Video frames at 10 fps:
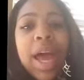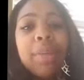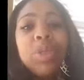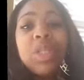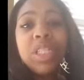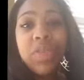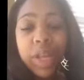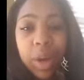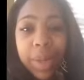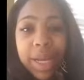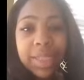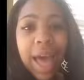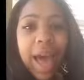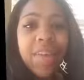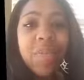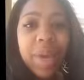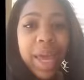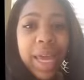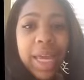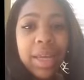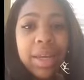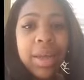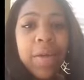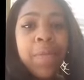I'm doing this video because I've made